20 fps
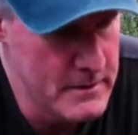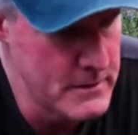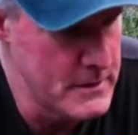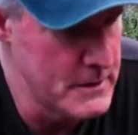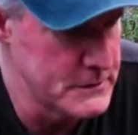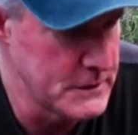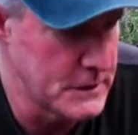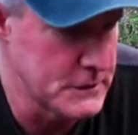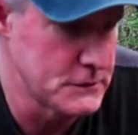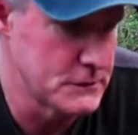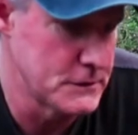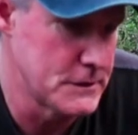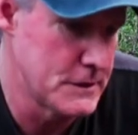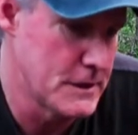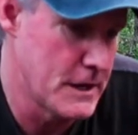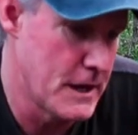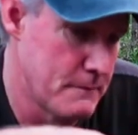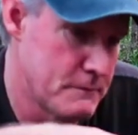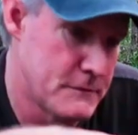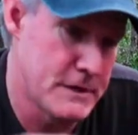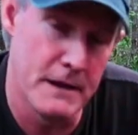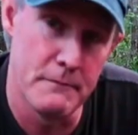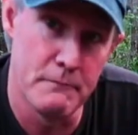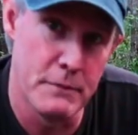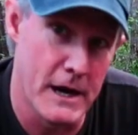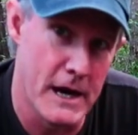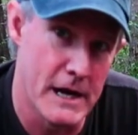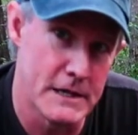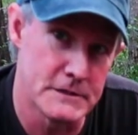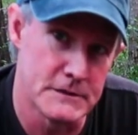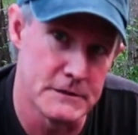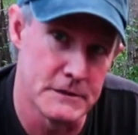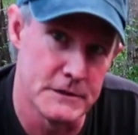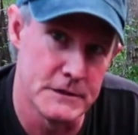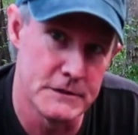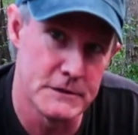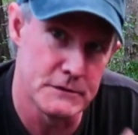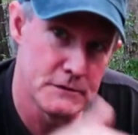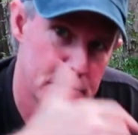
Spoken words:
There's actually 10 parts to this.